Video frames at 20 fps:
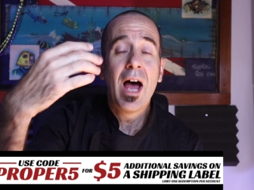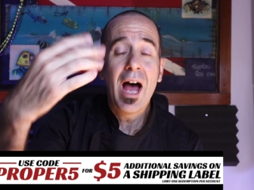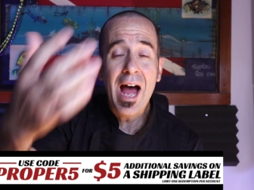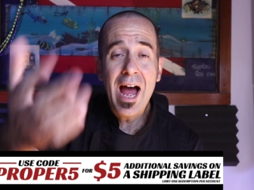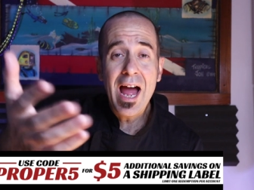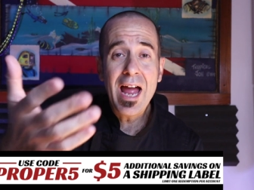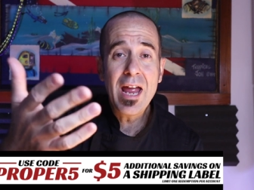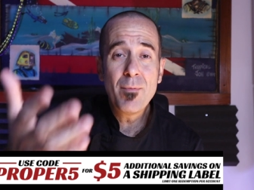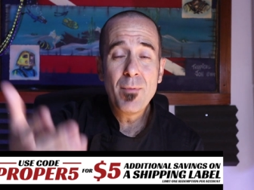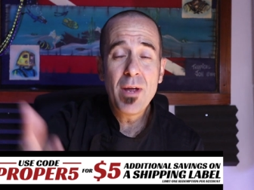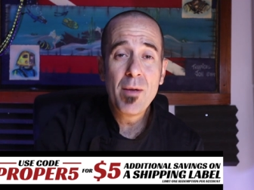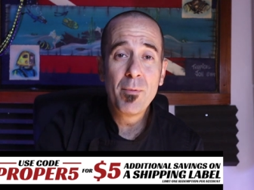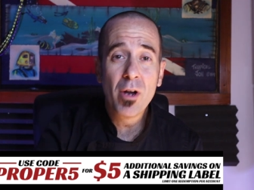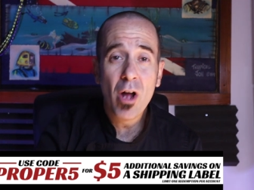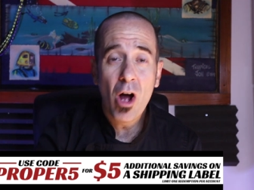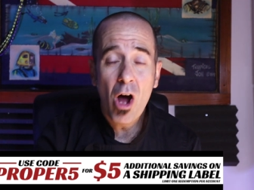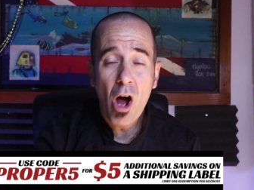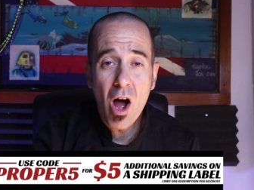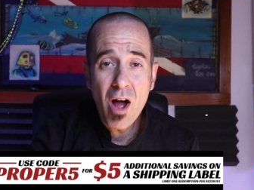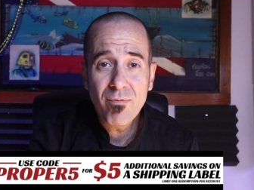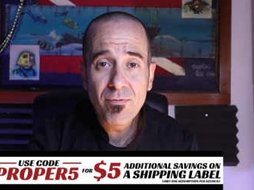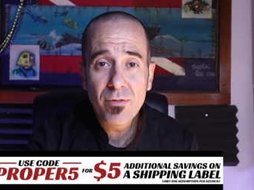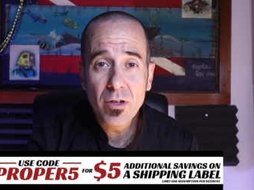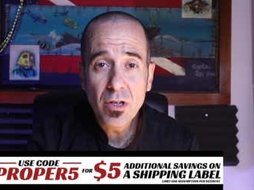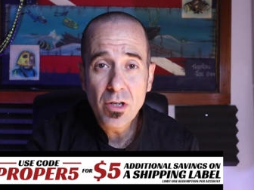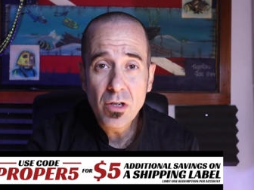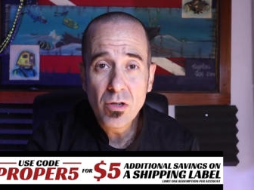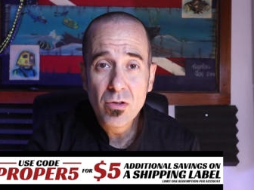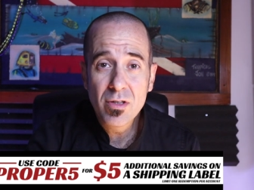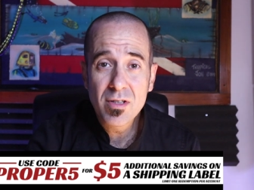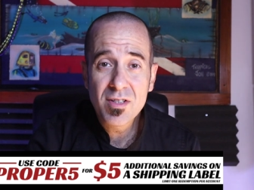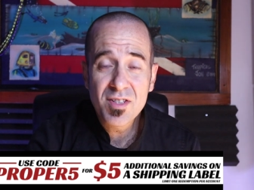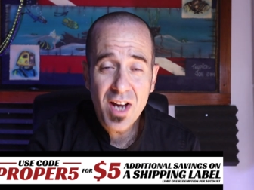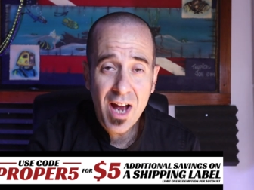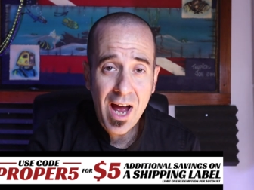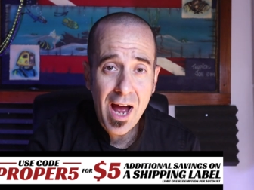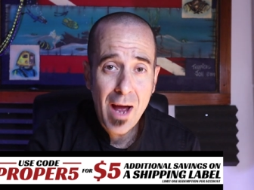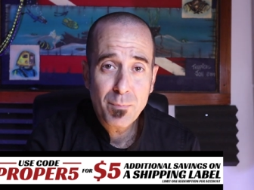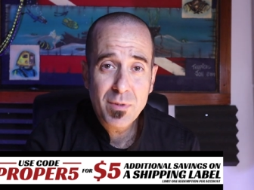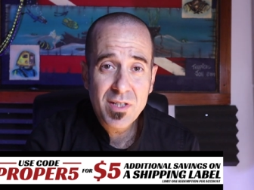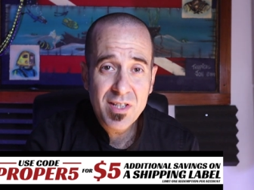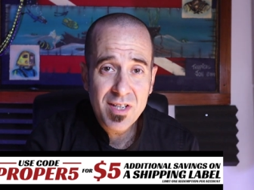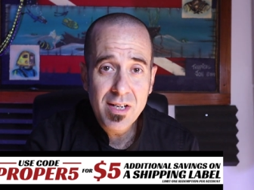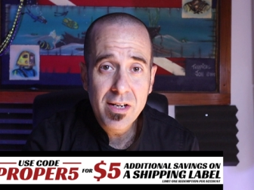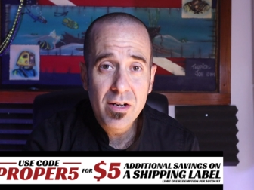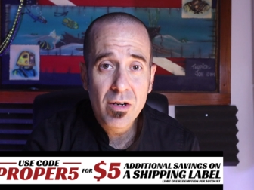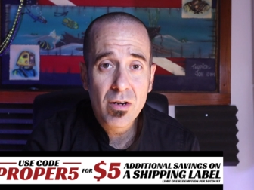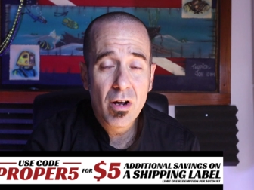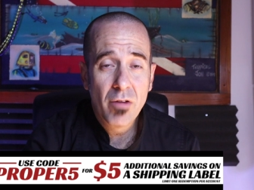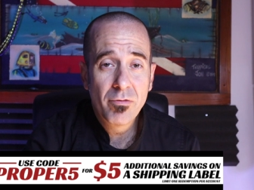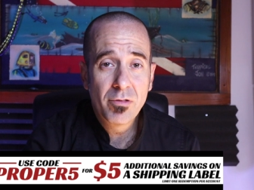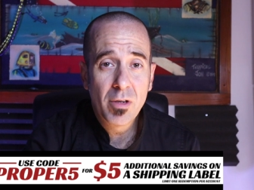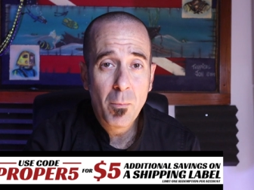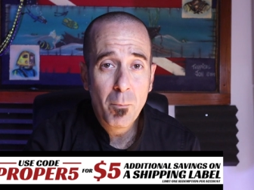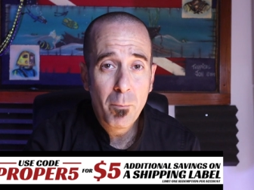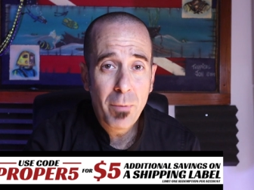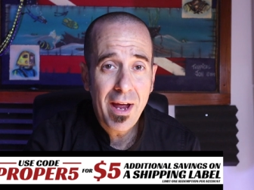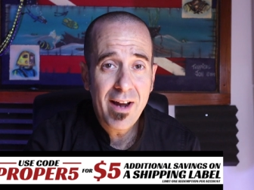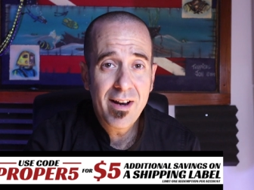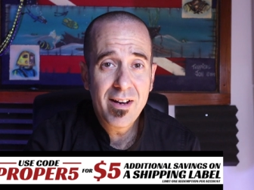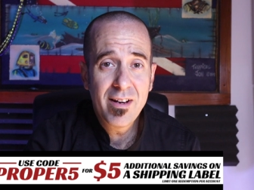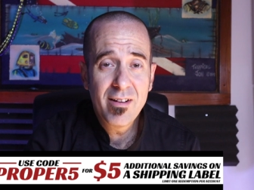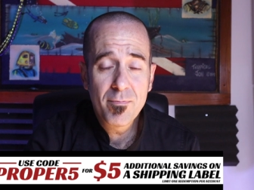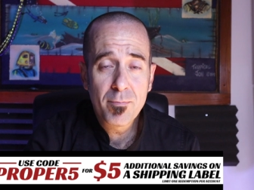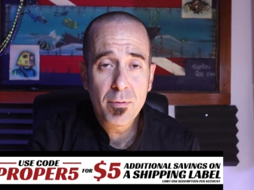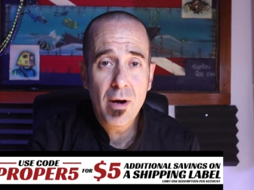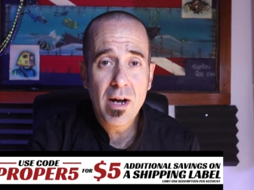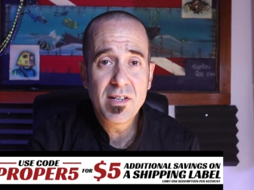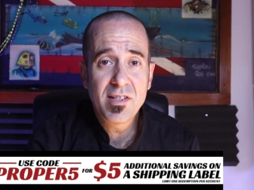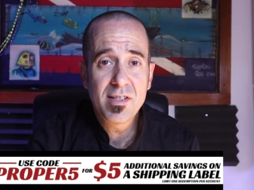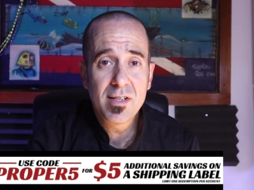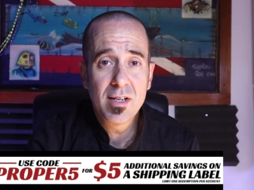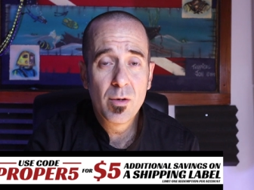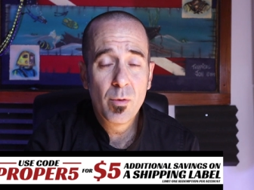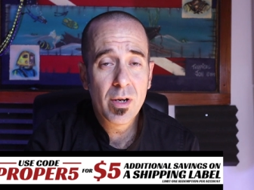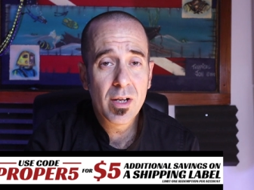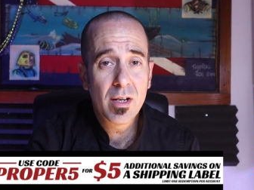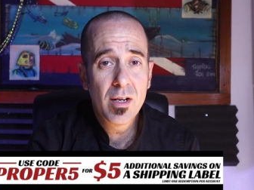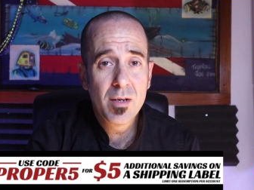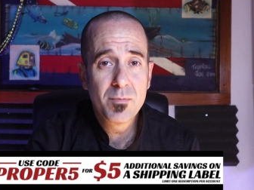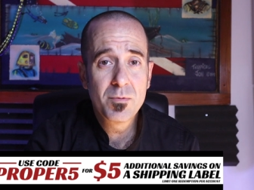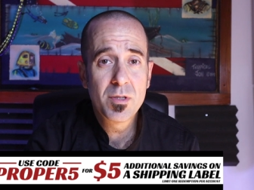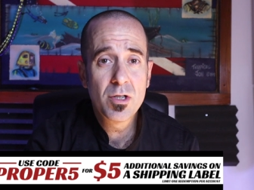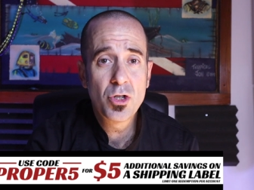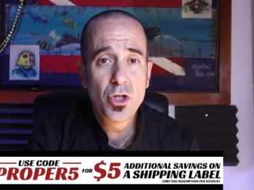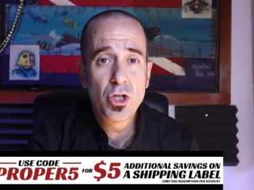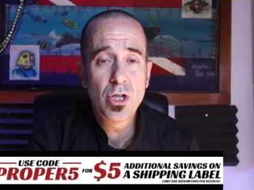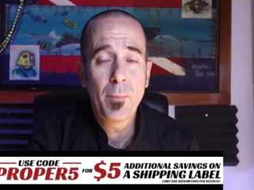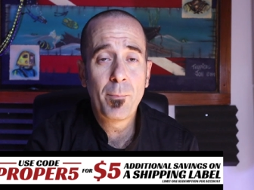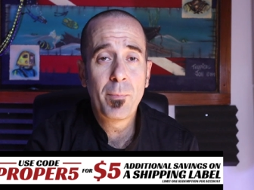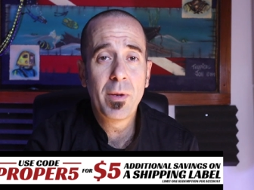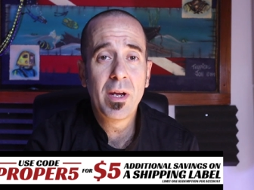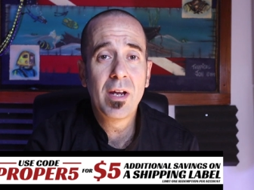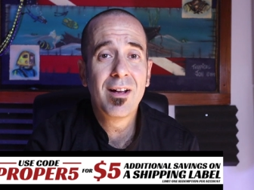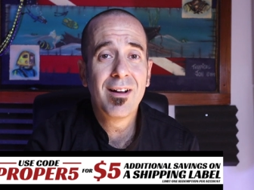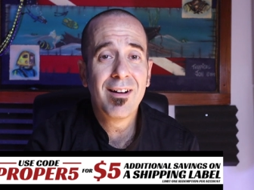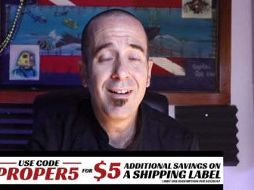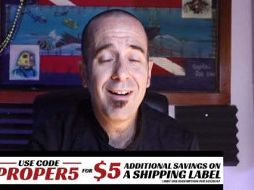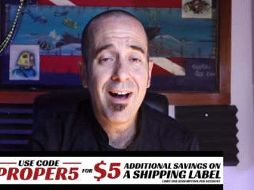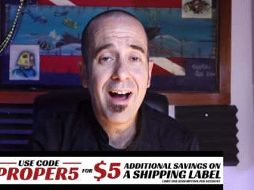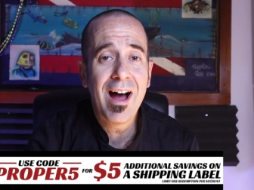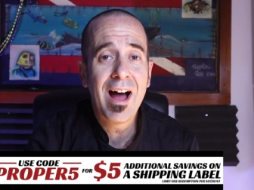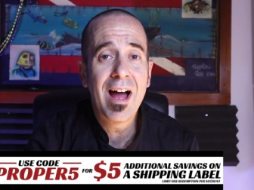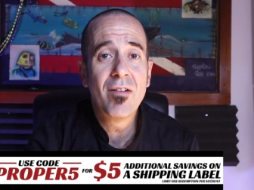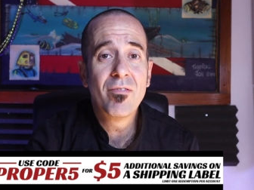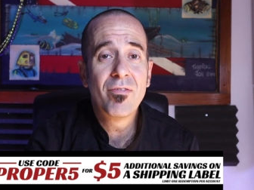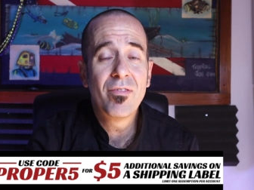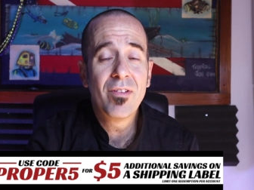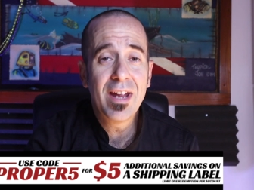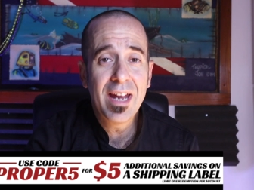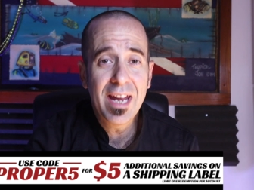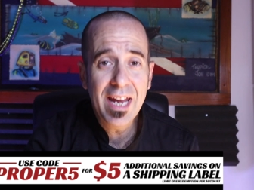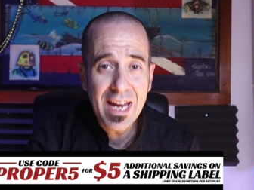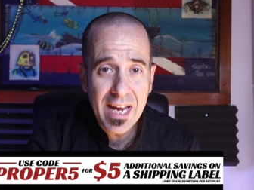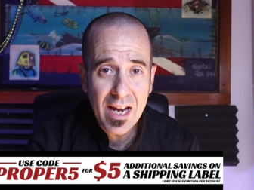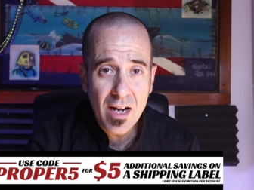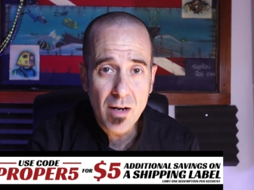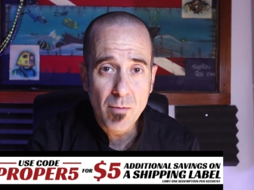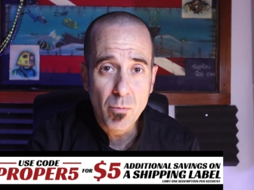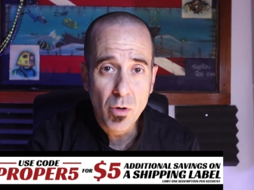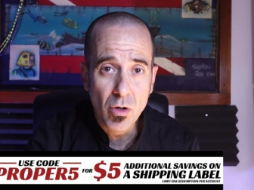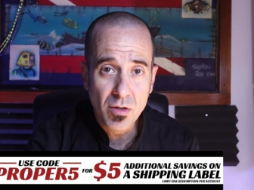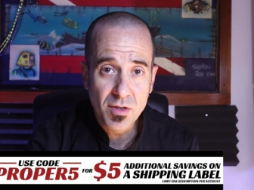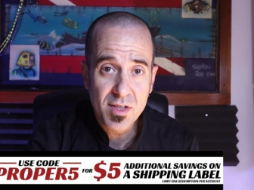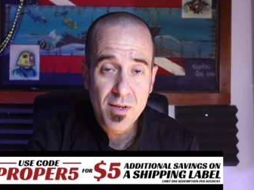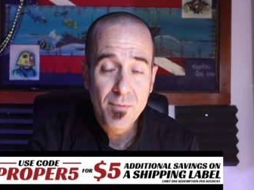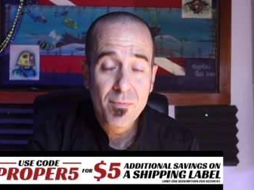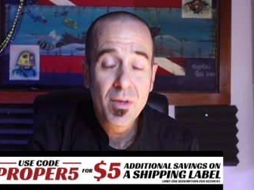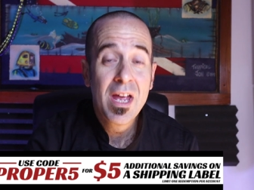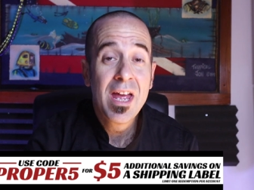I am able to offer you the top tier of competitive pricing when it comes to shipping live animals.